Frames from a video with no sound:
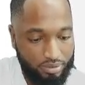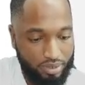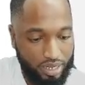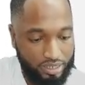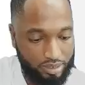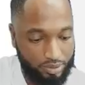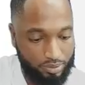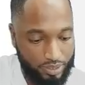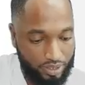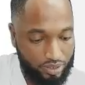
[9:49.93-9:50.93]
answer must
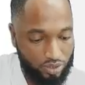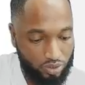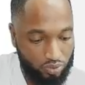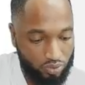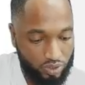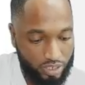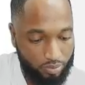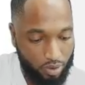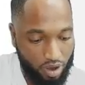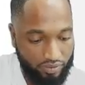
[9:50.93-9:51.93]
be 2 to the
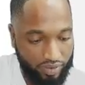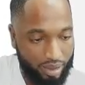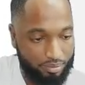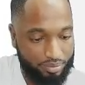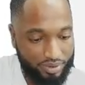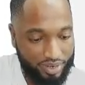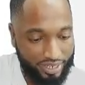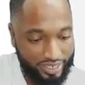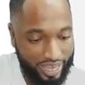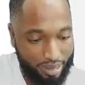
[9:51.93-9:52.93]
power of M,
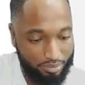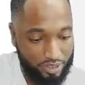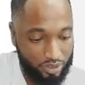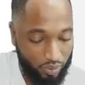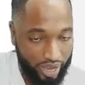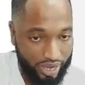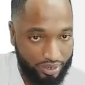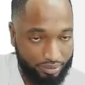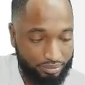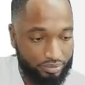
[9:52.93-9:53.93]
not M squared,
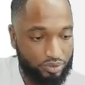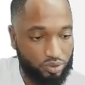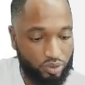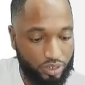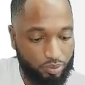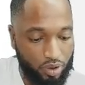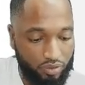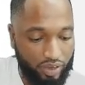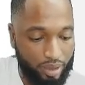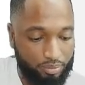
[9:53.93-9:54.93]
2 to the
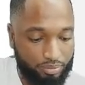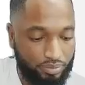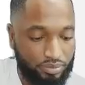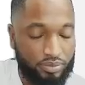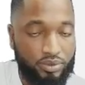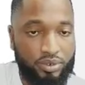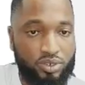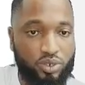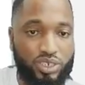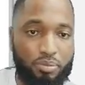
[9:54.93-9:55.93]
power of M.
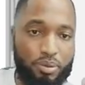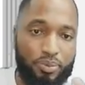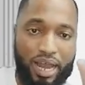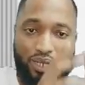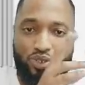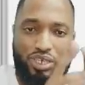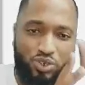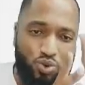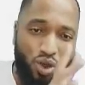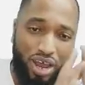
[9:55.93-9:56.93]
So some people actually
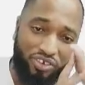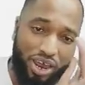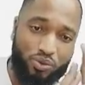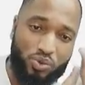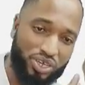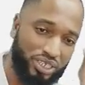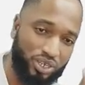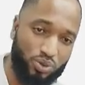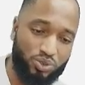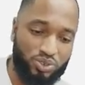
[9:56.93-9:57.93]
go and try and work it
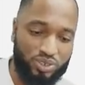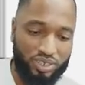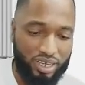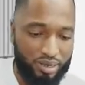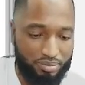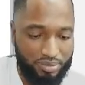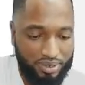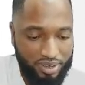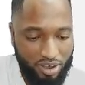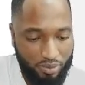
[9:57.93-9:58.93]
out,
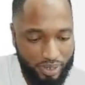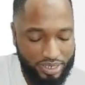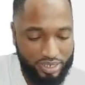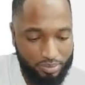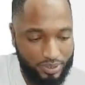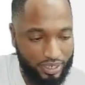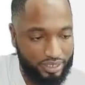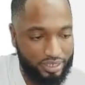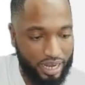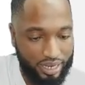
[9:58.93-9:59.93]
how many
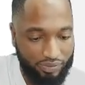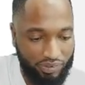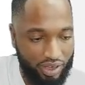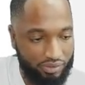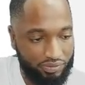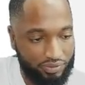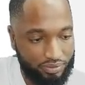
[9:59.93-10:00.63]
subsets, like if you have